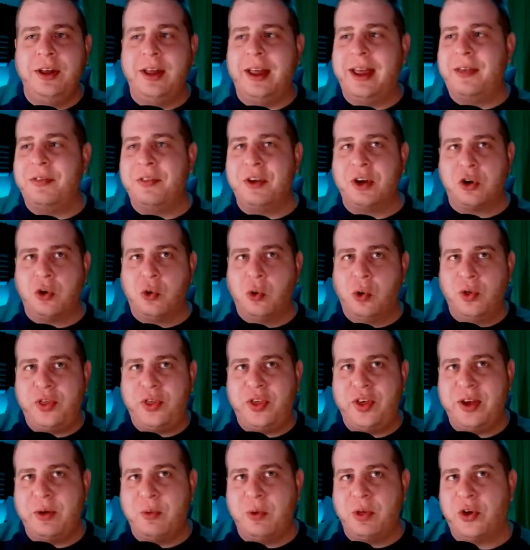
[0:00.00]
And the cool
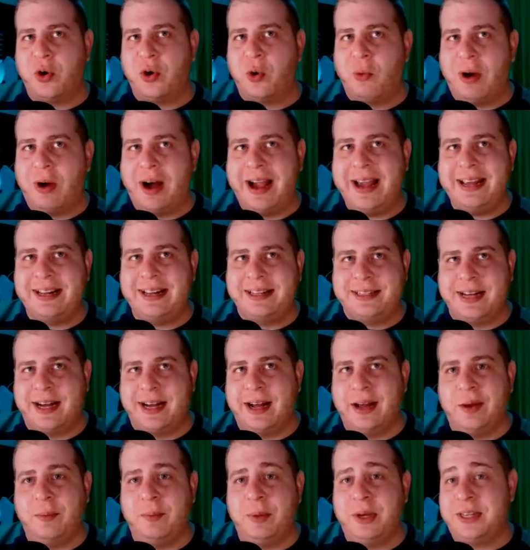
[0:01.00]
thing with Hawaii
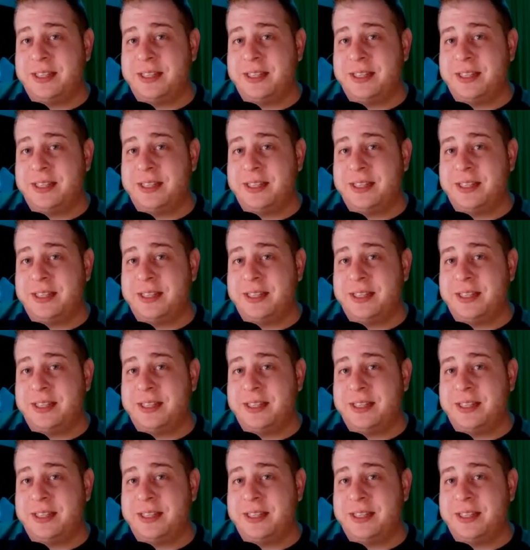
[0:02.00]
time